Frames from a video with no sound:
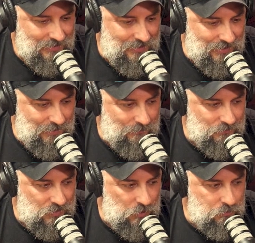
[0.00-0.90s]

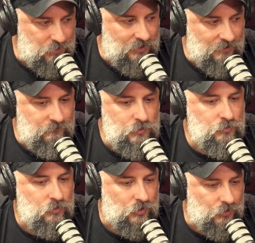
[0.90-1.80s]
But if you
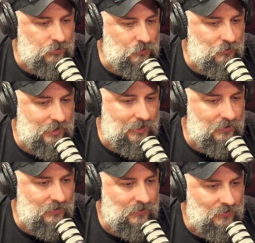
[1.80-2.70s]
learn
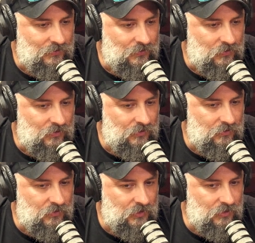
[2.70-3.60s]
where
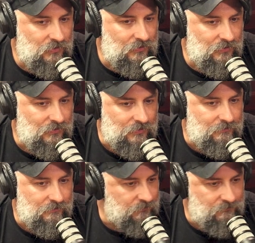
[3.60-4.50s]

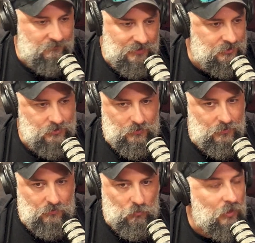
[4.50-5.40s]
the fish
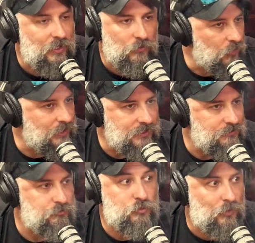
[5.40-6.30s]
or what
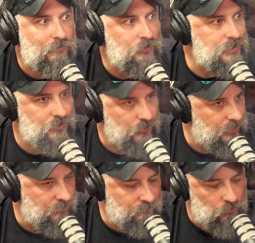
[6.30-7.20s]
organisms, whatever it is you're
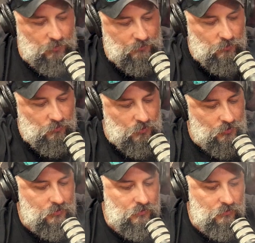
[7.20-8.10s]
looking for, if you
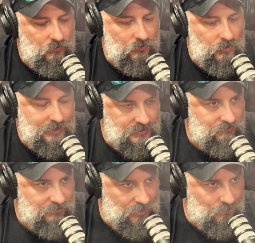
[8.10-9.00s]
learn its
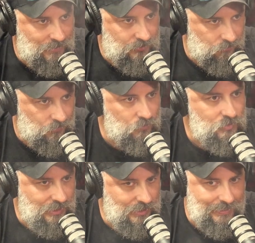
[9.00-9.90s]
environment, you learn
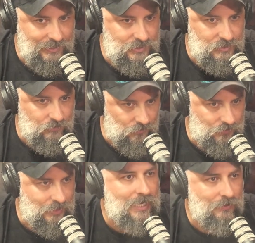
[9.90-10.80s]
what it eats, you
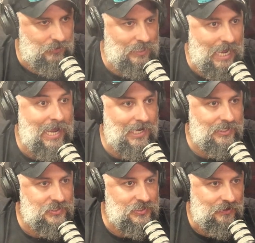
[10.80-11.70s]
learn how it
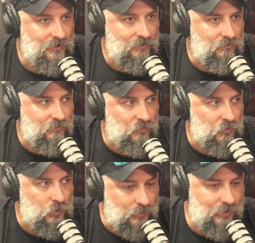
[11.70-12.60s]
acts,
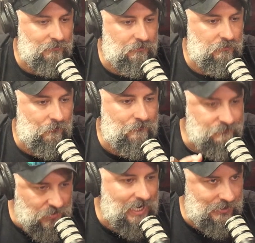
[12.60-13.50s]
you can
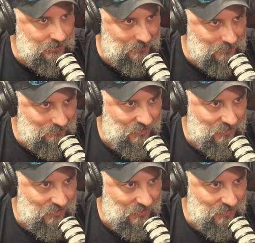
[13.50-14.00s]
find them